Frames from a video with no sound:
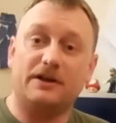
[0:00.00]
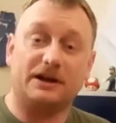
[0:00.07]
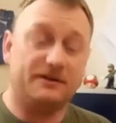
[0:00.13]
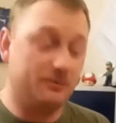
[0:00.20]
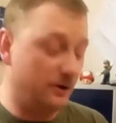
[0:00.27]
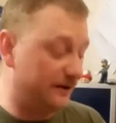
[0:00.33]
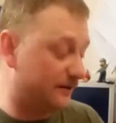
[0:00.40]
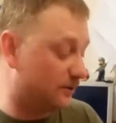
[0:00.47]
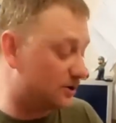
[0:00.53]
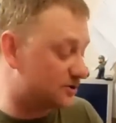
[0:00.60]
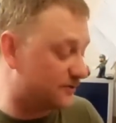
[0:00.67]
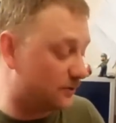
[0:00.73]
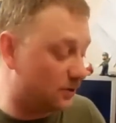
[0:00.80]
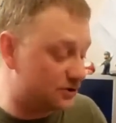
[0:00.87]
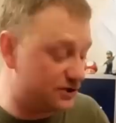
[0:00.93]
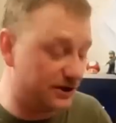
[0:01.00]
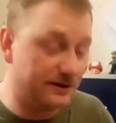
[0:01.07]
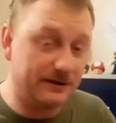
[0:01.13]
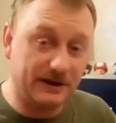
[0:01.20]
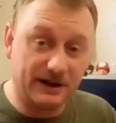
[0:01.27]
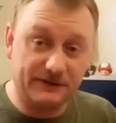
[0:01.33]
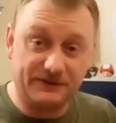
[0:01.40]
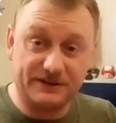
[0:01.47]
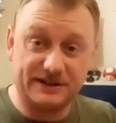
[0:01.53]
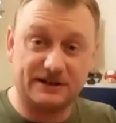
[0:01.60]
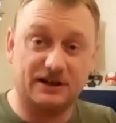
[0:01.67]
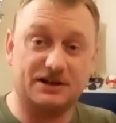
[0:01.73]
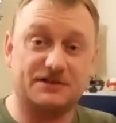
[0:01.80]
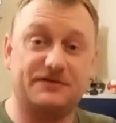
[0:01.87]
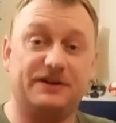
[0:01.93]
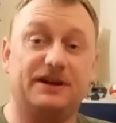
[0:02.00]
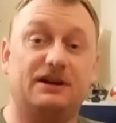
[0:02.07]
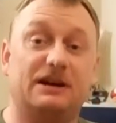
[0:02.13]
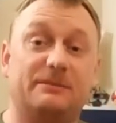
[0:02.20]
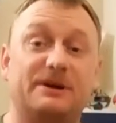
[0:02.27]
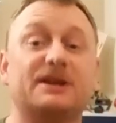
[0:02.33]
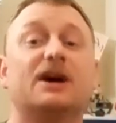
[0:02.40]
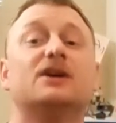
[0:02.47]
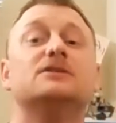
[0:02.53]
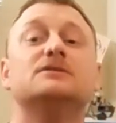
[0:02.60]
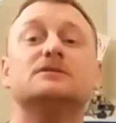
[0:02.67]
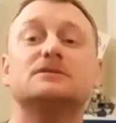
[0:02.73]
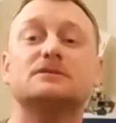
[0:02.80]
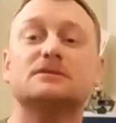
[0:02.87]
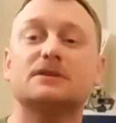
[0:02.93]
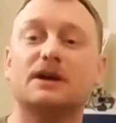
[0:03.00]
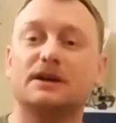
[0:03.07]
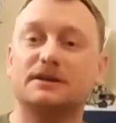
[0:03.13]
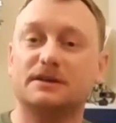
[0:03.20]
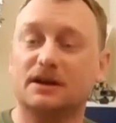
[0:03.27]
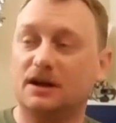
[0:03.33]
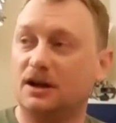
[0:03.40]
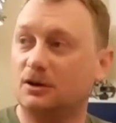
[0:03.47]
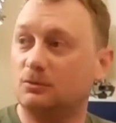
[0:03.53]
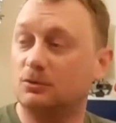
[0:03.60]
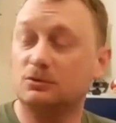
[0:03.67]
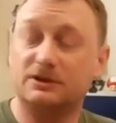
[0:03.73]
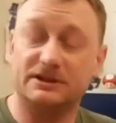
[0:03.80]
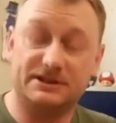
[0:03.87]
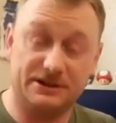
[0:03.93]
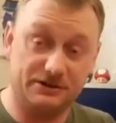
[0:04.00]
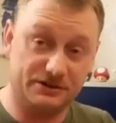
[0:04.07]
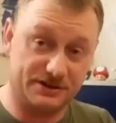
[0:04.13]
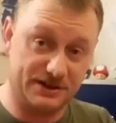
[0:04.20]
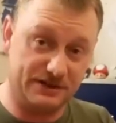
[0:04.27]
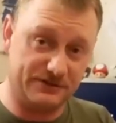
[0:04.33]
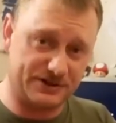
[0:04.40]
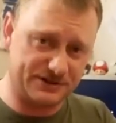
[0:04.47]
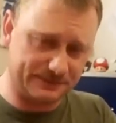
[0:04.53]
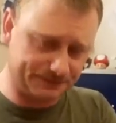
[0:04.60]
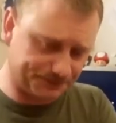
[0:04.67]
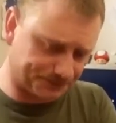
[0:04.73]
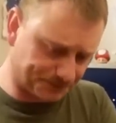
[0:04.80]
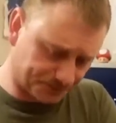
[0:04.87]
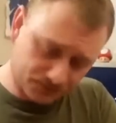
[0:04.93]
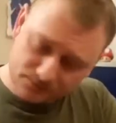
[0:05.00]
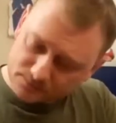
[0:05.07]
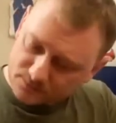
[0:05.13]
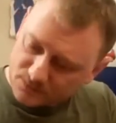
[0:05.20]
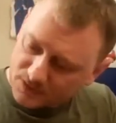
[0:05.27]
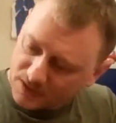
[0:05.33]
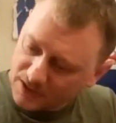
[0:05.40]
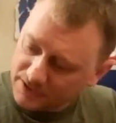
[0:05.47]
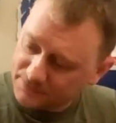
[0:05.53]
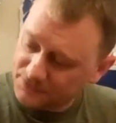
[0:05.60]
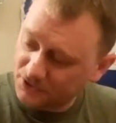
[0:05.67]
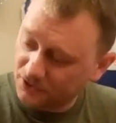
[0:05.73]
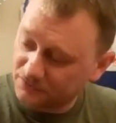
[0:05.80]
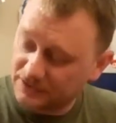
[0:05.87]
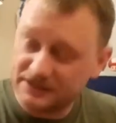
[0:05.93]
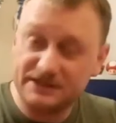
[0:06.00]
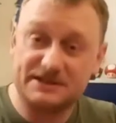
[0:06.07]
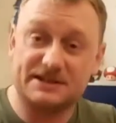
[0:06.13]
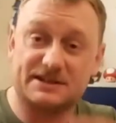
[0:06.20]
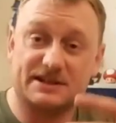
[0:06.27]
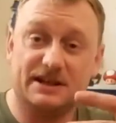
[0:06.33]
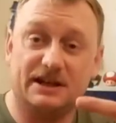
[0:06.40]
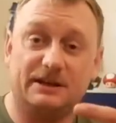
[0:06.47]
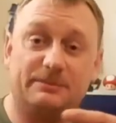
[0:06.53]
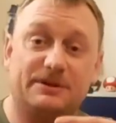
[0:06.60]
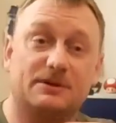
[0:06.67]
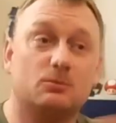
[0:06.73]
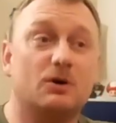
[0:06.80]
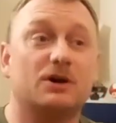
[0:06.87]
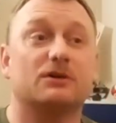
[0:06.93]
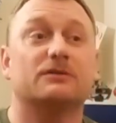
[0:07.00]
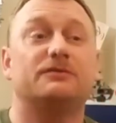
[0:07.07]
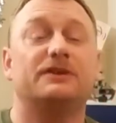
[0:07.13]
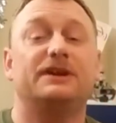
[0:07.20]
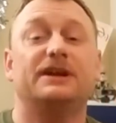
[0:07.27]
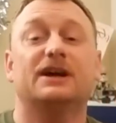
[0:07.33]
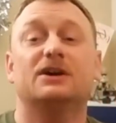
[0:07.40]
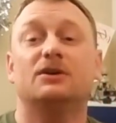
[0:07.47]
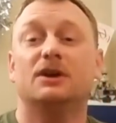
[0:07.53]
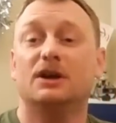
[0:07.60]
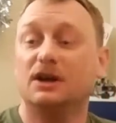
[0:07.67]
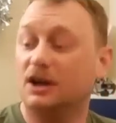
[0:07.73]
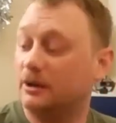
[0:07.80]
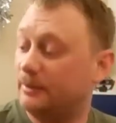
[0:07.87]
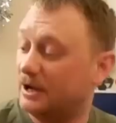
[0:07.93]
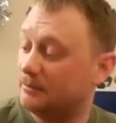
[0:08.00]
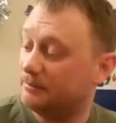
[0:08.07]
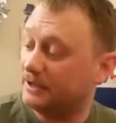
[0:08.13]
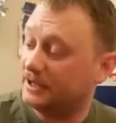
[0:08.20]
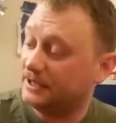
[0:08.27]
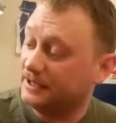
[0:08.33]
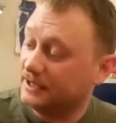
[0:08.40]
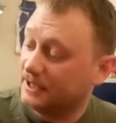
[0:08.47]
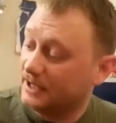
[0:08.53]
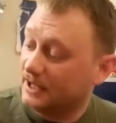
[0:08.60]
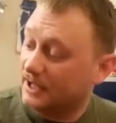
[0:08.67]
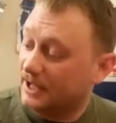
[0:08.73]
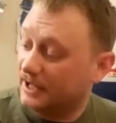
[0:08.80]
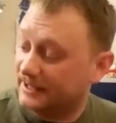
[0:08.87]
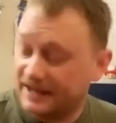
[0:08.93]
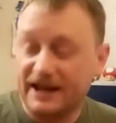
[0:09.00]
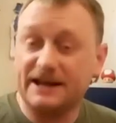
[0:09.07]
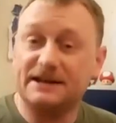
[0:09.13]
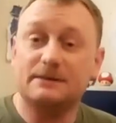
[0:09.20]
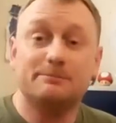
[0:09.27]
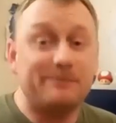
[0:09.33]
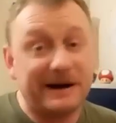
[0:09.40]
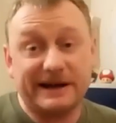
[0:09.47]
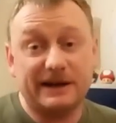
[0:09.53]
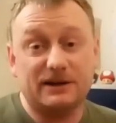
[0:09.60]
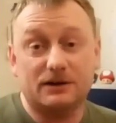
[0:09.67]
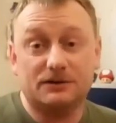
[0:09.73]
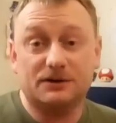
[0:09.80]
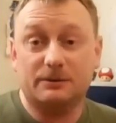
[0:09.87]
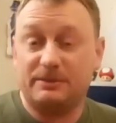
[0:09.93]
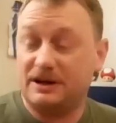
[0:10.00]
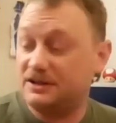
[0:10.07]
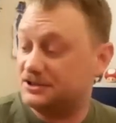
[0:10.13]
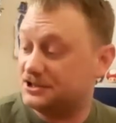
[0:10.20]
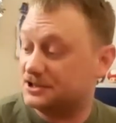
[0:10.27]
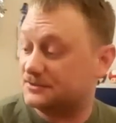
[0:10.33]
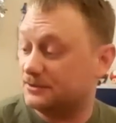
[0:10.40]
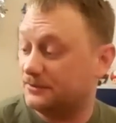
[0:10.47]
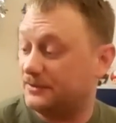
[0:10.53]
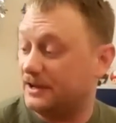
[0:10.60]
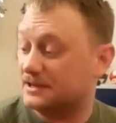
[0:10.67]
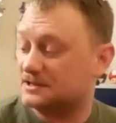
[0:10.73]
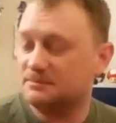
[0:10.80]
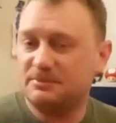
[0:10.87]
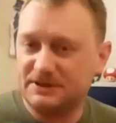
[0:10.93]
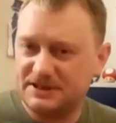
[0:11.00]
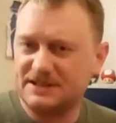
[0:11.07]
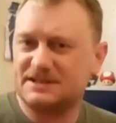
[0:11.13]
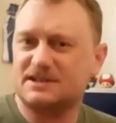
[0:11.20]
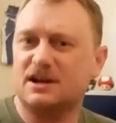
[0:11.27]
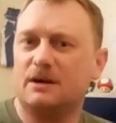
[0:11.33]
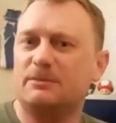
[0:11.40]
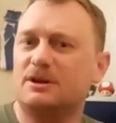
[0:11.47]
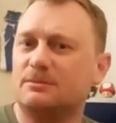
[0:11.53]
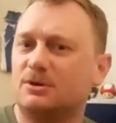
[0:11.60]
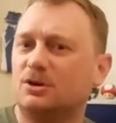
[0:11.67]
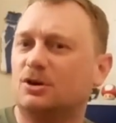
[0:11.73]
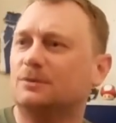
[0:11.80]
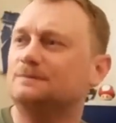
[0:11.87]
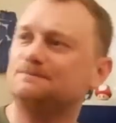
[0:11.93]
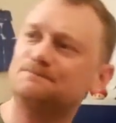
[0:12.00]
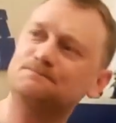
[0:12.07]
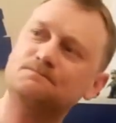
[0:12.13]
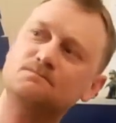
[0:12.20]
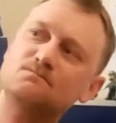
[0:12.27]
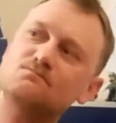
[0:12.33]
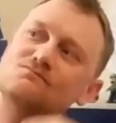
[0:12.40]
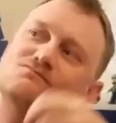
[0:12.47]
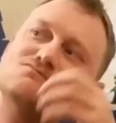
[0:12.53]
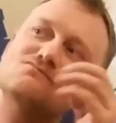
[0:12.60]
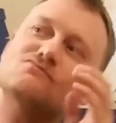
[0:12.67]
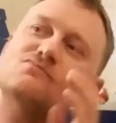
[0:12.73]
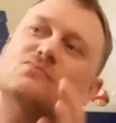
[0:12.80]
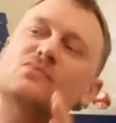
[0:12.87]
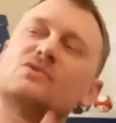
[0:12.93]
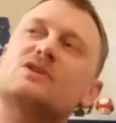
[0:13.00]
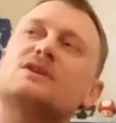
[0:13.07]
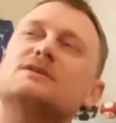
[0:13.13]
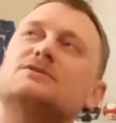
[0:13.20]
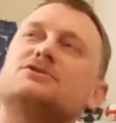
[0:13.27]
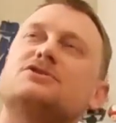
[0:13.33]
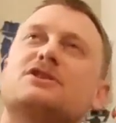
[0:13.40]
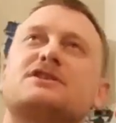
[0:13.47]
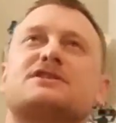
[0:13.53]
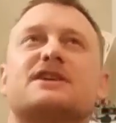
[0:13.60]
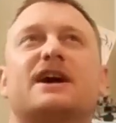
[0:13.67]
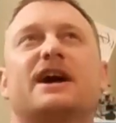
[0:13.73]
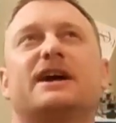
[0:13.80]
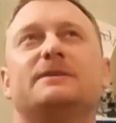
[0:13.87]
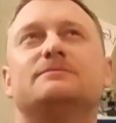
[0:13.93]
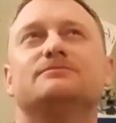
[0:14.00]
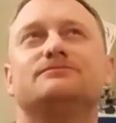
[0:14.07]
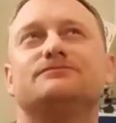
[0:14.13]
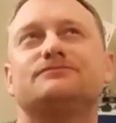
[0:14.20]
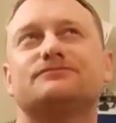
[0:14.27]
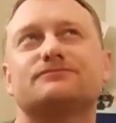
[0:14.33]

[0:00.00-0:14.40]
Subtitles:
thank you very much for watching. If you did like this video, let me know, and I will continue the series. If not, then this has clearly been a one-off video about me again banging on about the GX4000, but this time in a more, should I say,